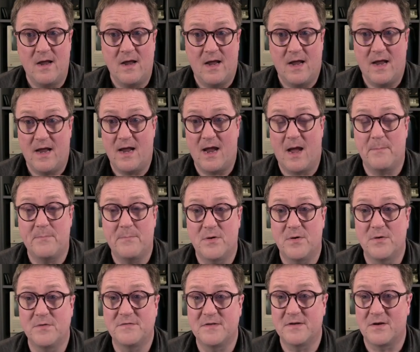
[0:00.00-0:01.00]
hey, I'm
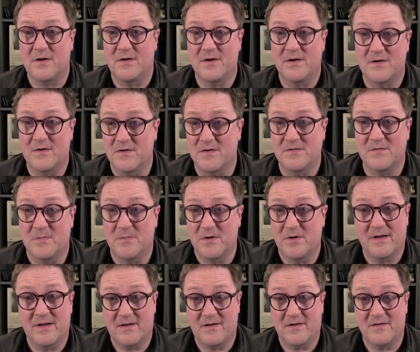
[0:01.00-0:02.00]
posting on a customer
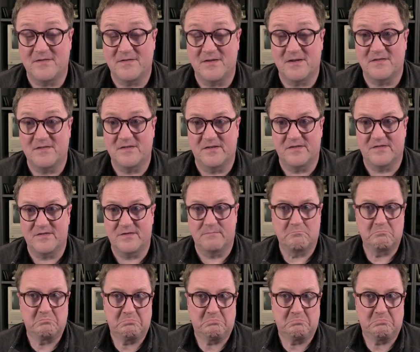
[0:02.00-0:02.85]
that doesn't exist,